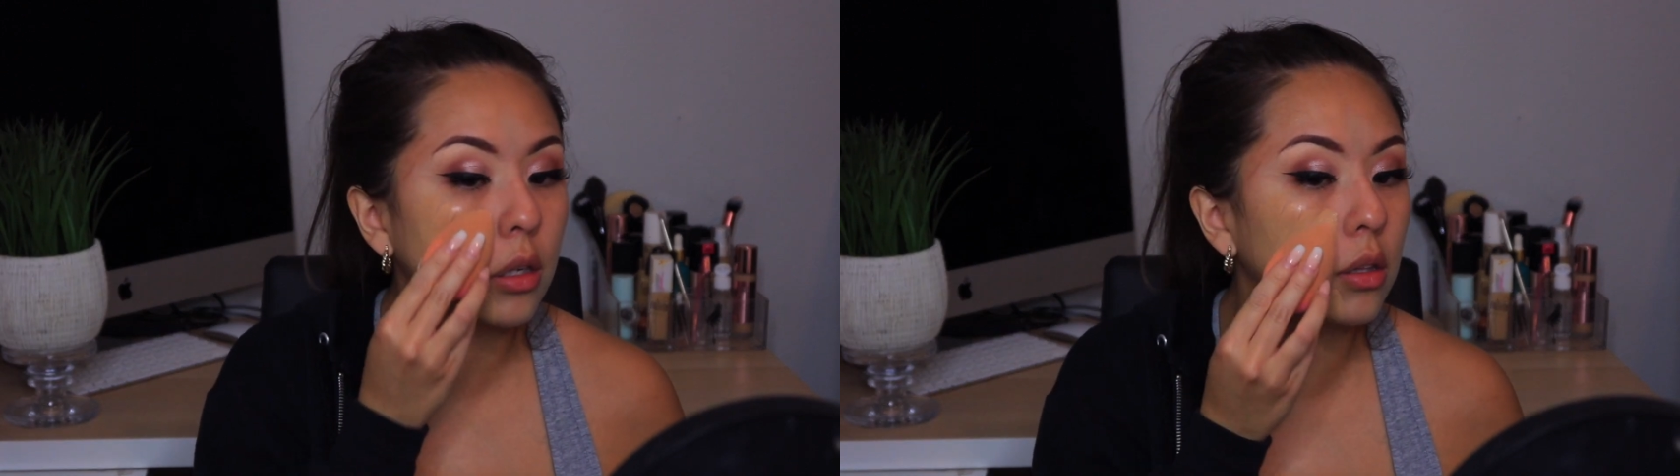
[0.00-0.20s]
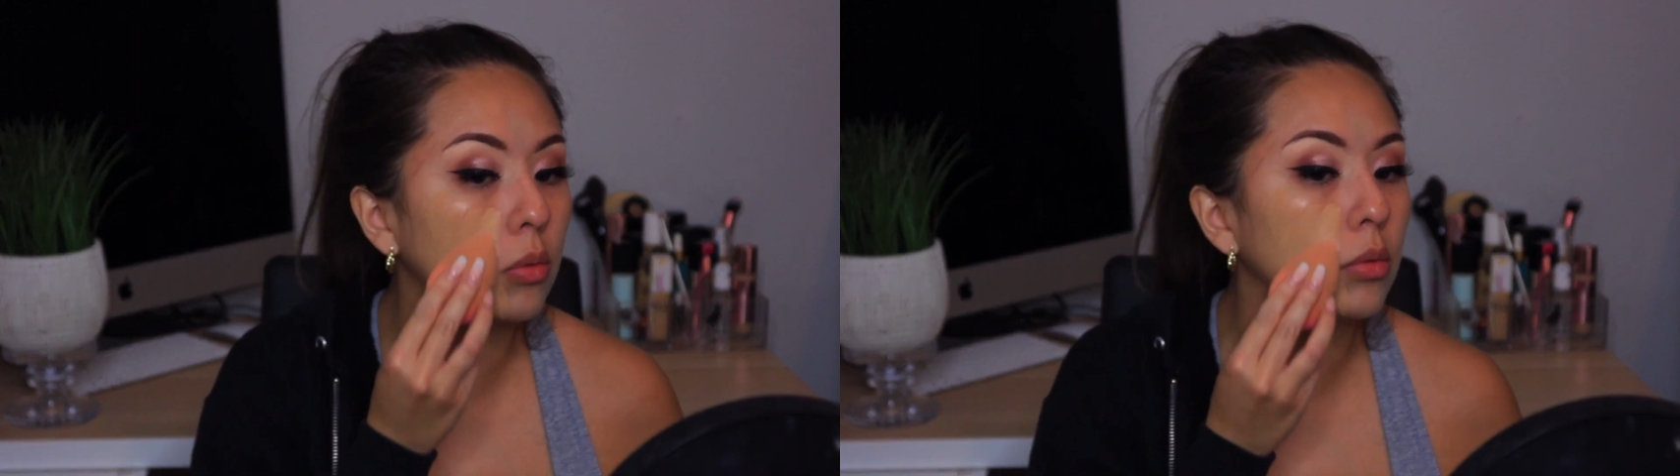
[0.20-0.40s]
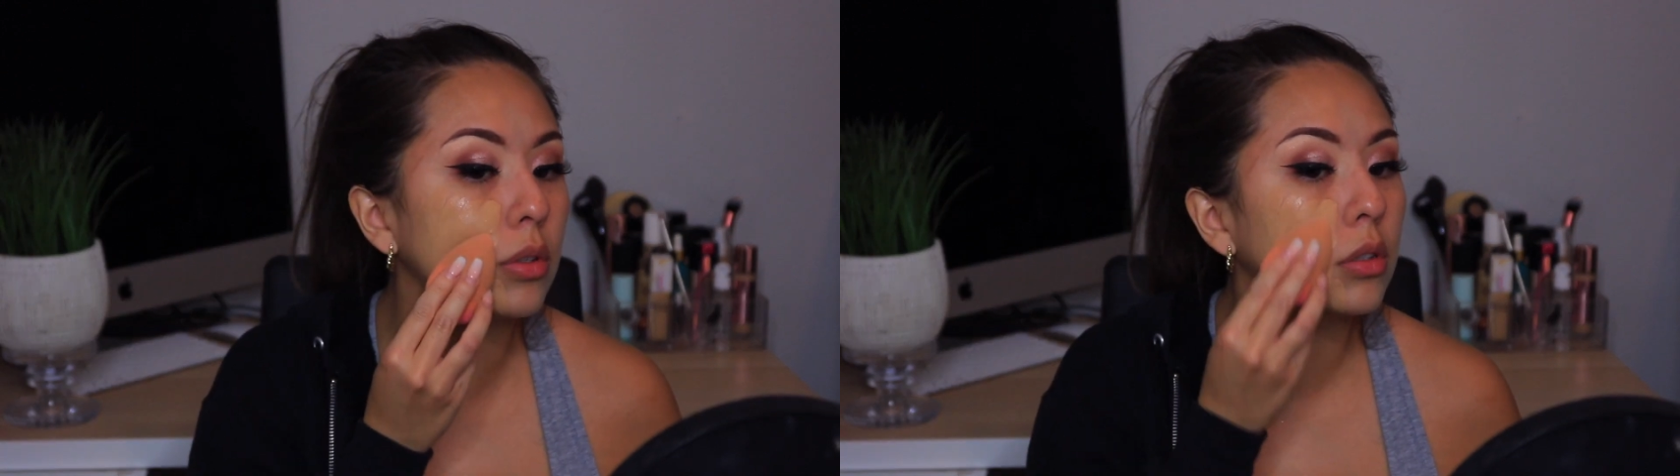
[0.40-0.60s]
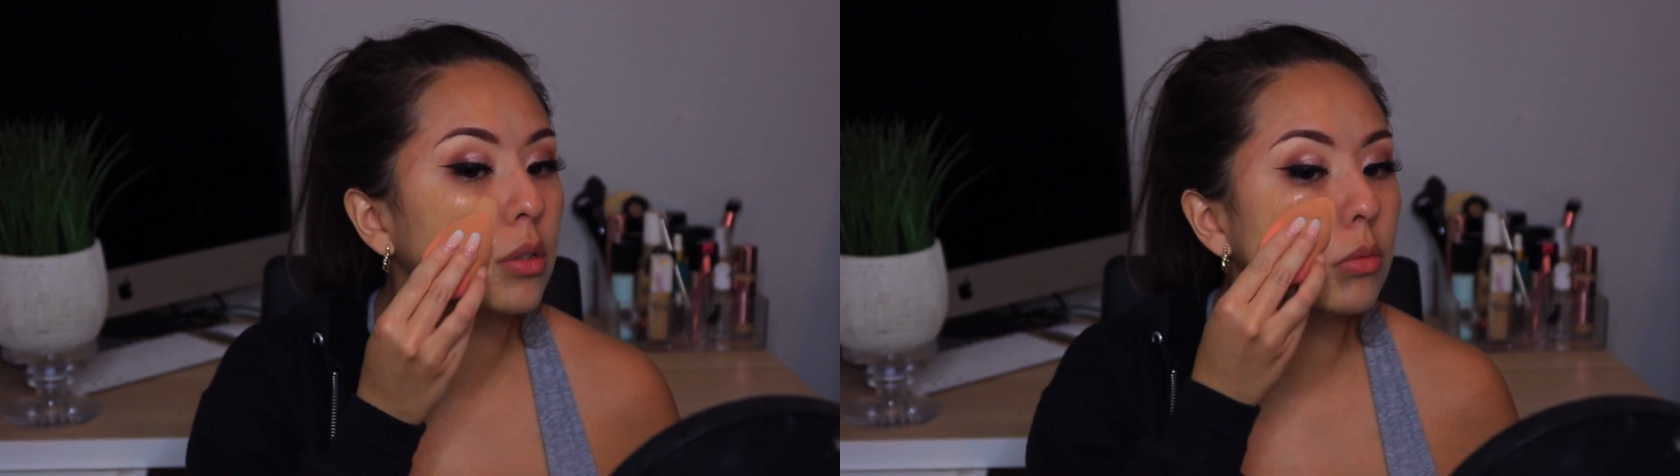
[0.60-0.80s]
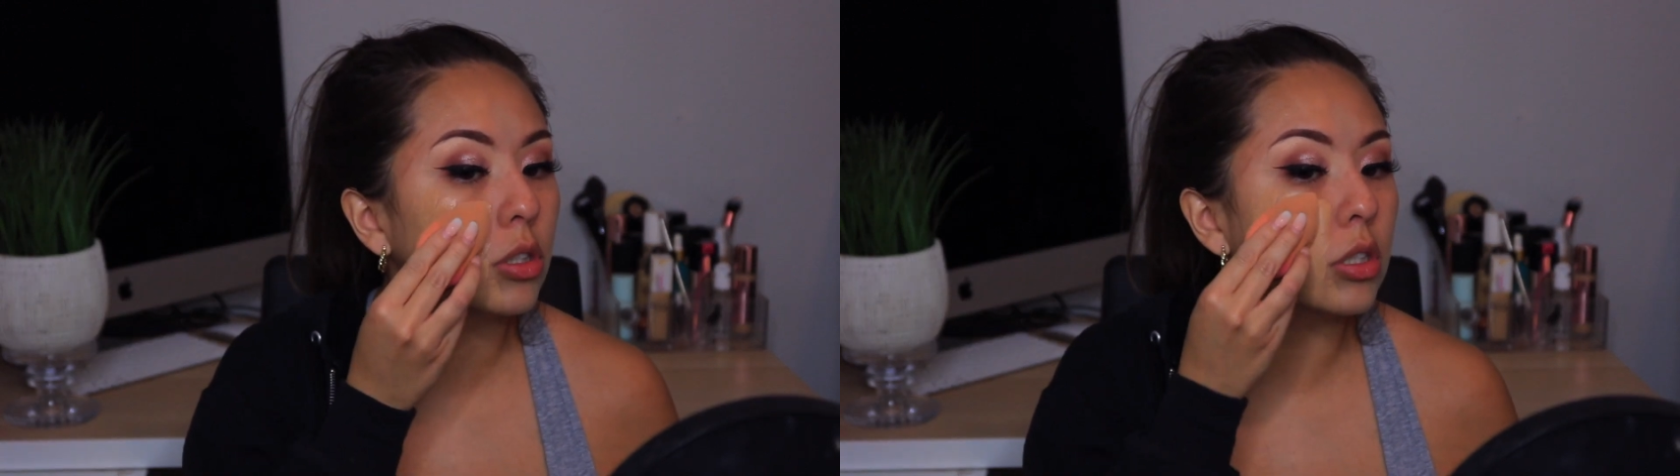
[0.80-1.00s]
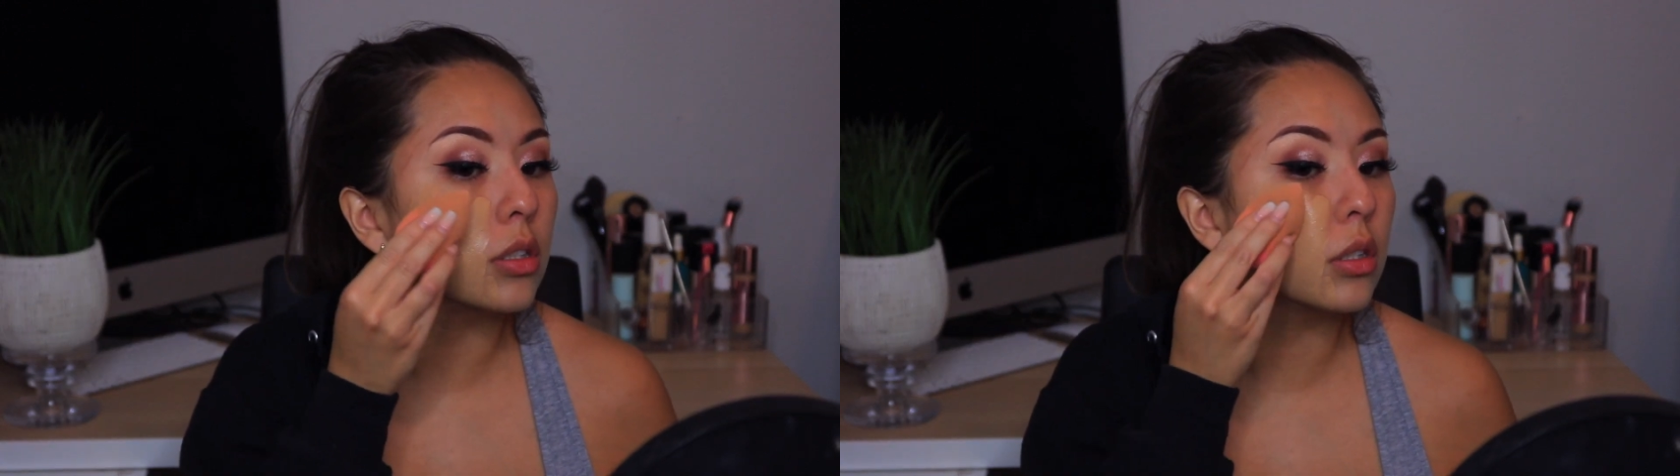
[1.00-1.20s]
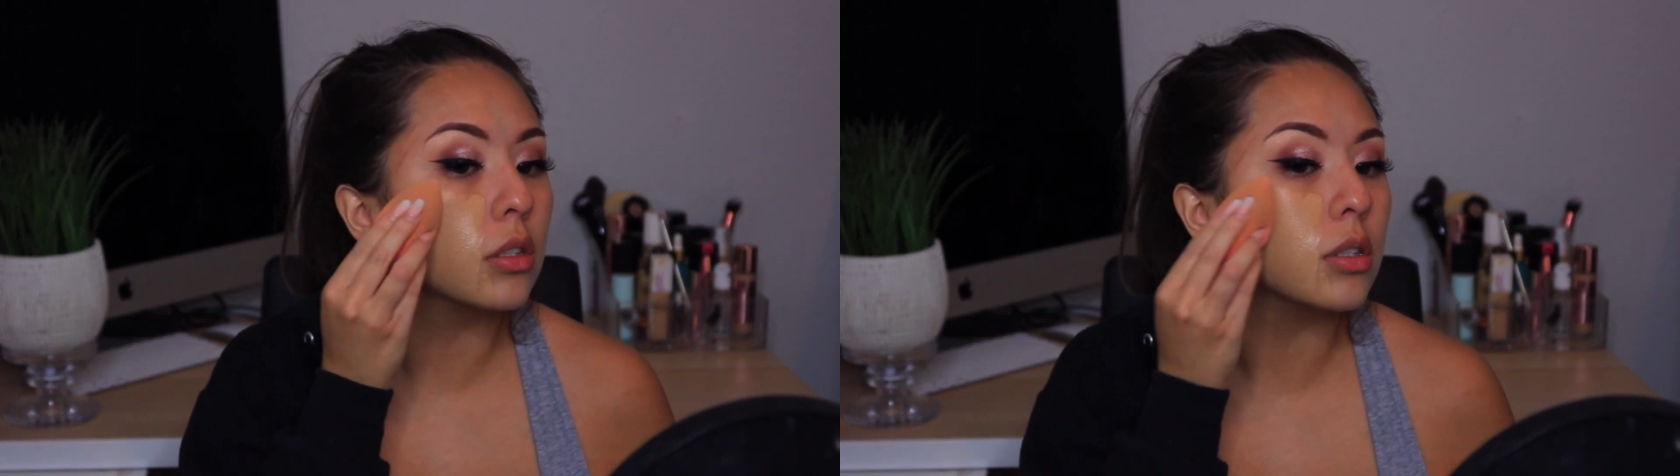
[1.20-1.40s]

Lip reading: and then we're just gonna